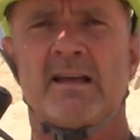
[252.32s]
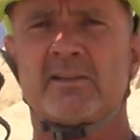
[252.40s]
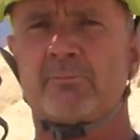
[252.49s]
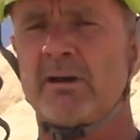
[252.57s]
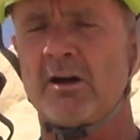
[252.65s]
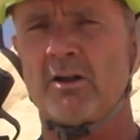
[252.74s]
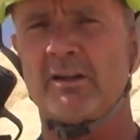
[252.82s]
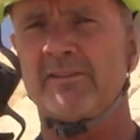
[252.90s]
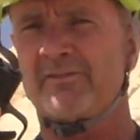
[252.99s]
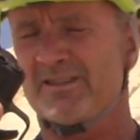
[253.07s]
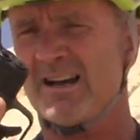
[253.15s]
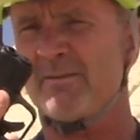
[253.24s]
as well,
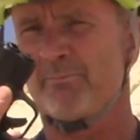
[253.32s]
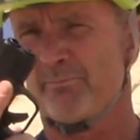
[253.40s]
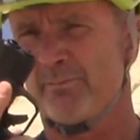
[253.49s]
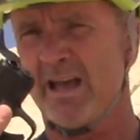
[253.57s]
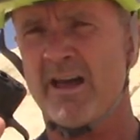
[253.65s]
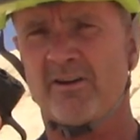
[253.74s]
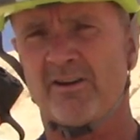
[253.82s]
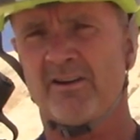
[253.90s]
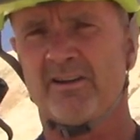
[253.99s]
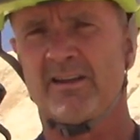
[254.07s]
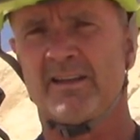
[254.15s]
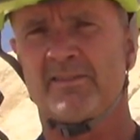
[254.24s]
if not
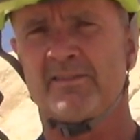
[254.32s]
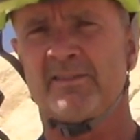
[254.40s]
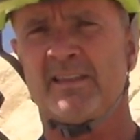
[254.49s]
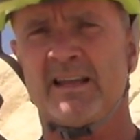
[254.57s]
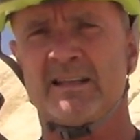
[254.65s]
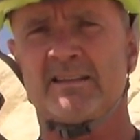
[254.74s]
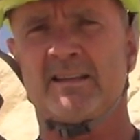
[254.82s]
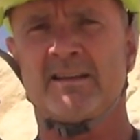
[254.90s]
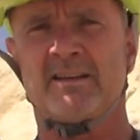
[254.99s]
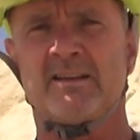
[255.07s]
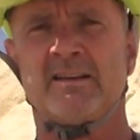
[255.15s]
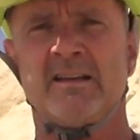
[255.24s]
better, than
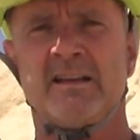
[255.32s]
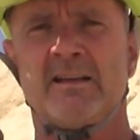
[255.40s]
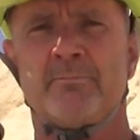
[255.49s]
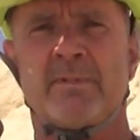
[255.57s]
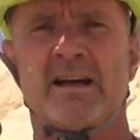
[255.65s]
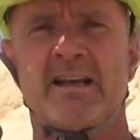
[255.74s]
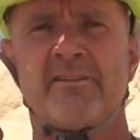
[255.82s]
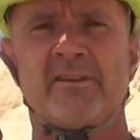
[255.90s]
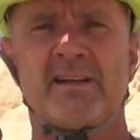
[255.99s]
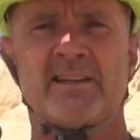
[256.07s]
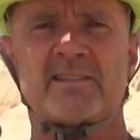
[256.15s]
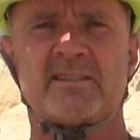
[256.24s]
uh, my
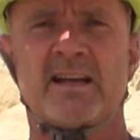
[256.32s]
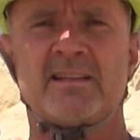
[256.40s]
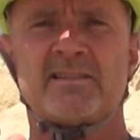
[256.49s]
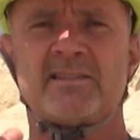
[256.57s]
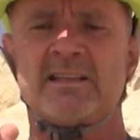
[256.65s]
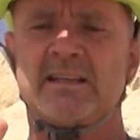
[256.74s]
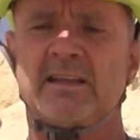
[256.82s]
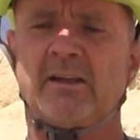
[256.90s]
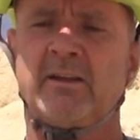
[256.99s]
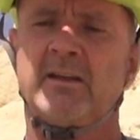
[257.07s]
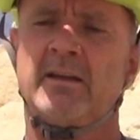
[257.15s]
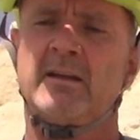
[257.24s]
F N S nine
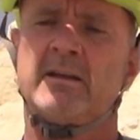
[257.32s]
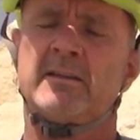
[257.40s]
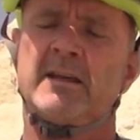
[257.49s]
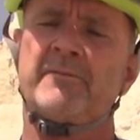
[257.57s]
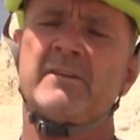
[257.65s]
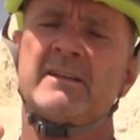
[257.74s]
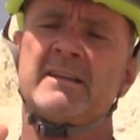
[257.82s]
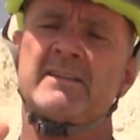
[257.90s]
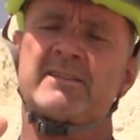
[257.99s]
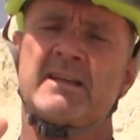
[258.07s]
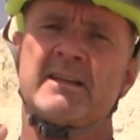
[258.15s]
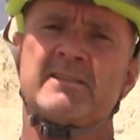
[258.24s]
C. The F N
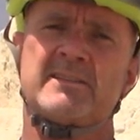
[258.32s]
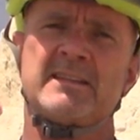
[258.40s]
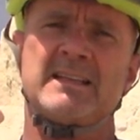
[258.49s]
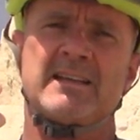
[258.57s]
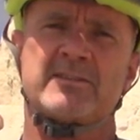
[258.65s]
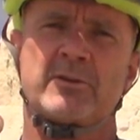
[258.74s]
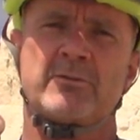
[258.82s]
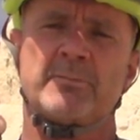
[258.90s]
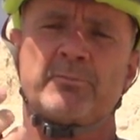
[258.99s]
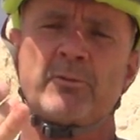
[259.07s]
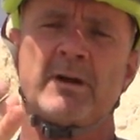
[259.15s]
S nine C has a grip